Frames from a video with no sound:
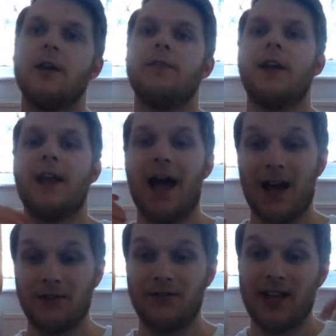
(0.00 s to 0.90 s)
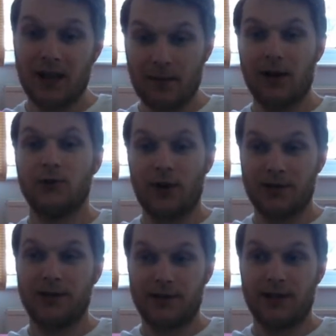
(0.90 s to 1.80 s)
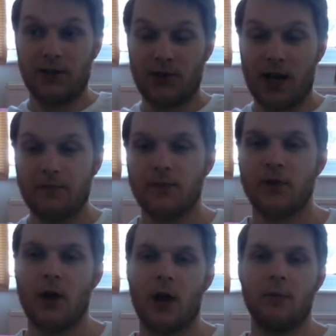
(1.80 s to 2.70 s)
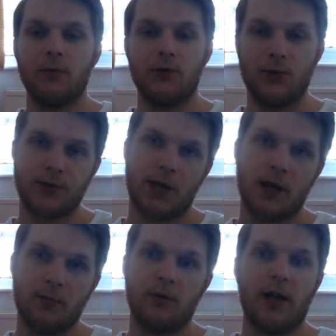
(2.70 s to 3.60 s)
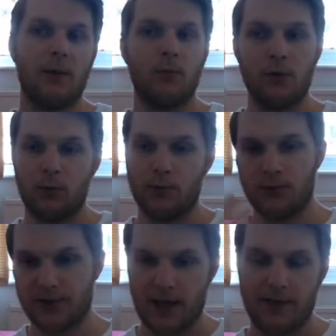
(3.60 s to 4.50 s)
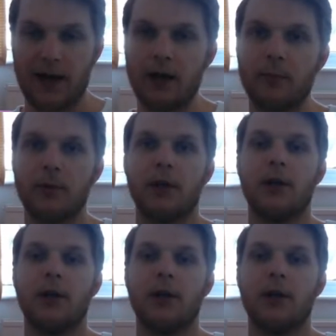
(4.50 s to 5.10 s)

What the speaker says: Then add the email address that's in the chat to Skype, and we will set that up.